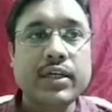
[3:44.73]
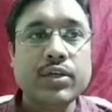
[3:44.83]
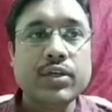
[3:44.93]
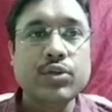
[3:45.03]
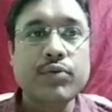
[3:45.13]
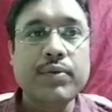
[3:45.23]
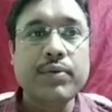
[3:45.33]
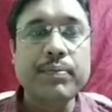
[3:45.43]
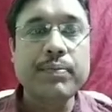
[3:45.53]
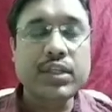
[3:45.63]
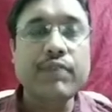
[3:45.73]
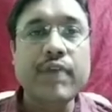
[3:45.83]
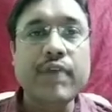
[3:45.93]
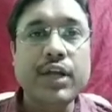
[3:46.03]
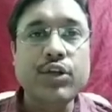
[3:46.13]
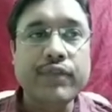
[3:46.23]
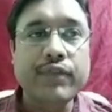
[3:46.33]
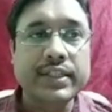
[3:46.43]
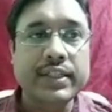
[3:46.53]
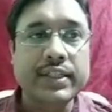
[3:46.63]
So we will put the value of
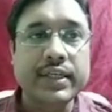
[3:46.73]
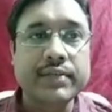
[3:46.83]
x here.